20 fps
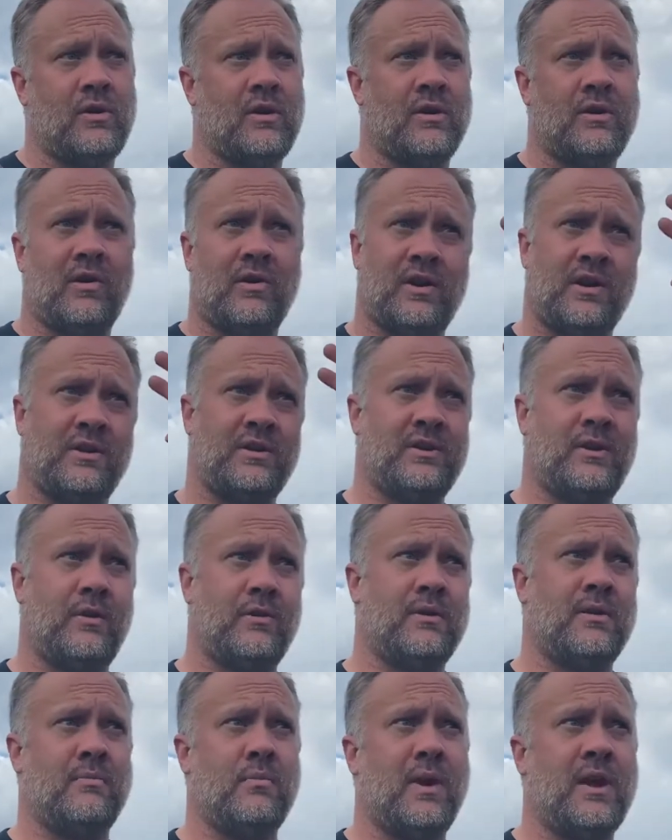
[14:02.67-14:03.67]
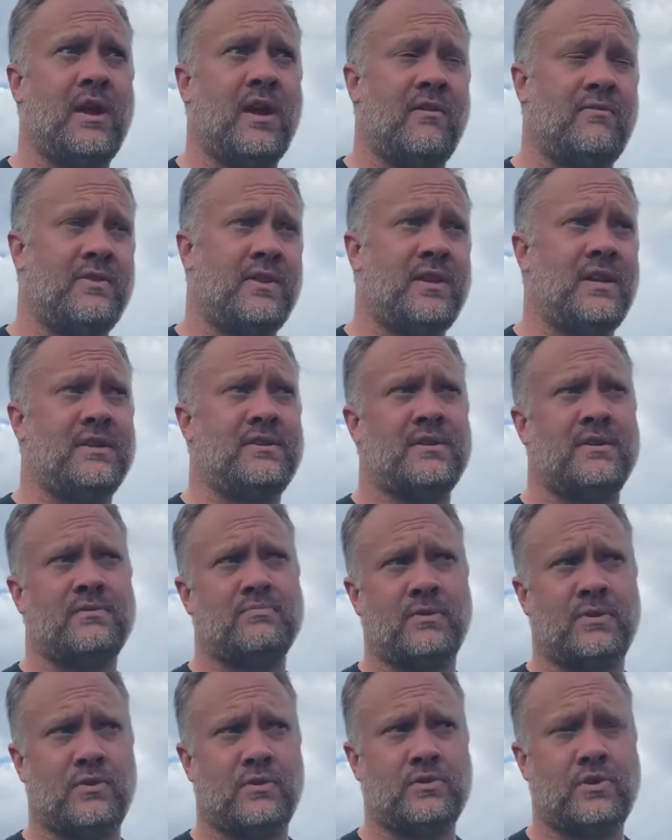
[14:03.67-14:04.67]
you can just hear them way off in the distance,
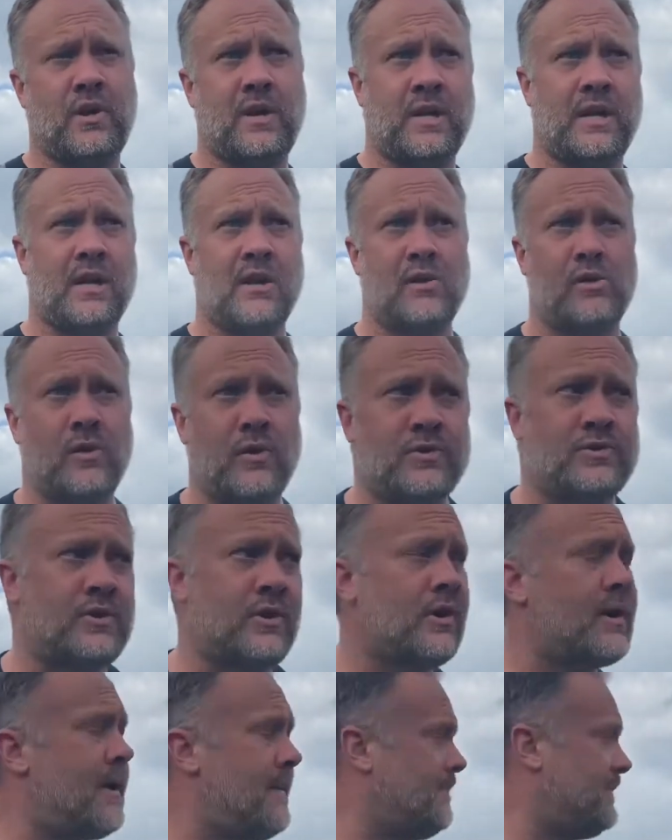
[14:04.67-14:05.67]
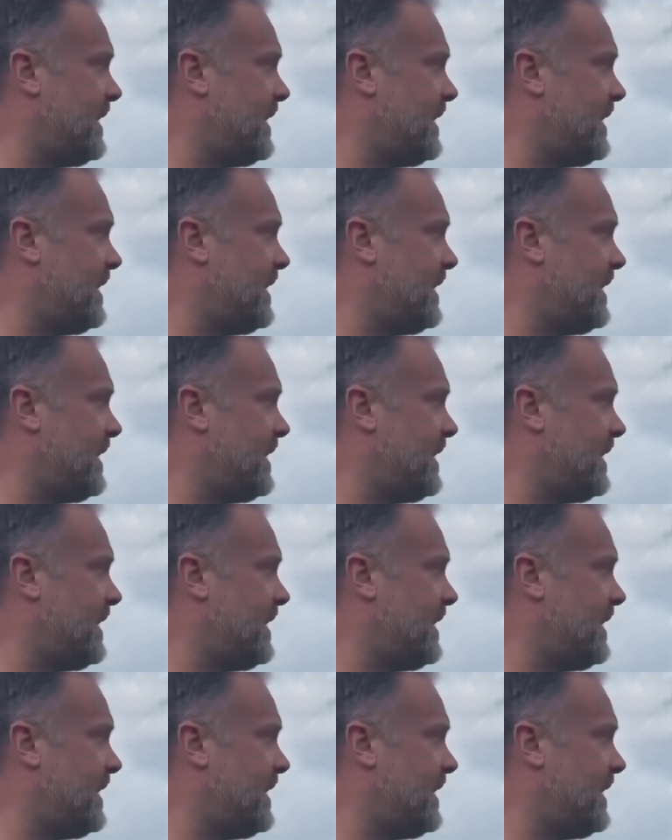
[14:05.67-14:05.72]
but they're starting to get closer.